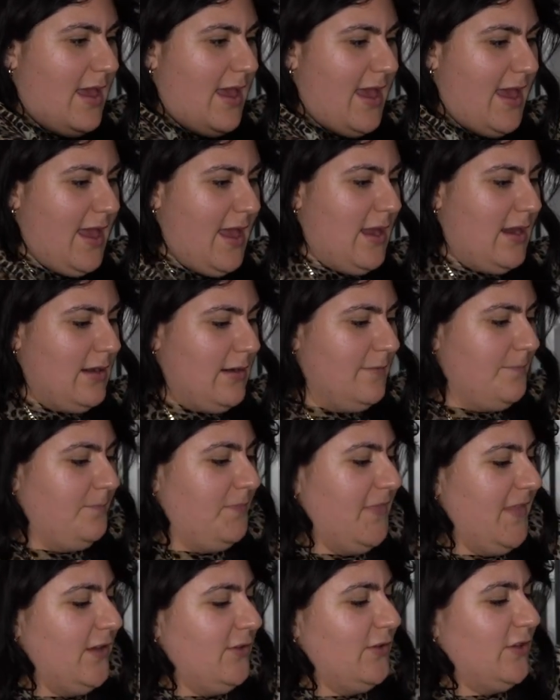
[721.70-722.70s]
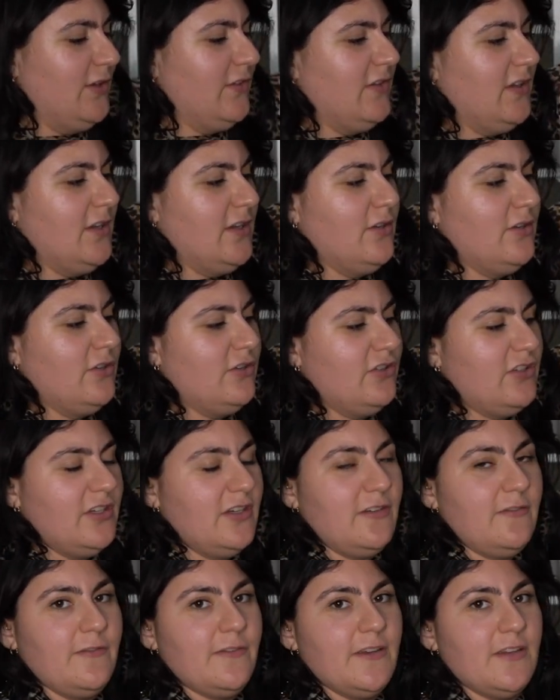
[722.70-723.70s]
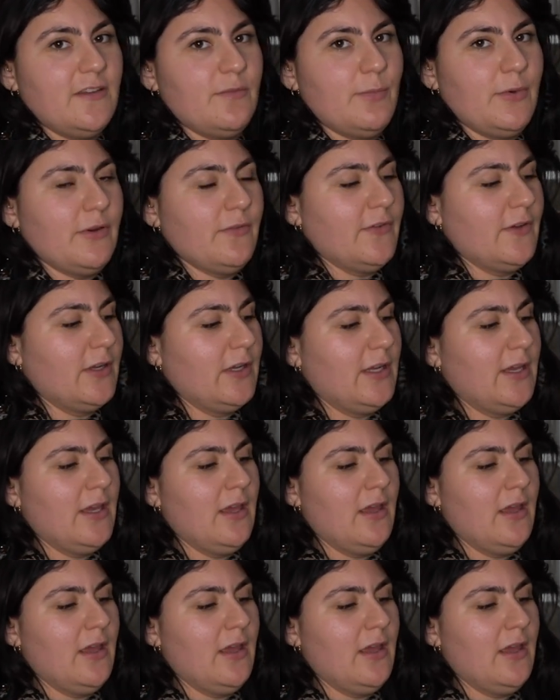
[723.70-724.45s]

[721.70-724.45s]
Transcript: and as you can see, she fits perfectly.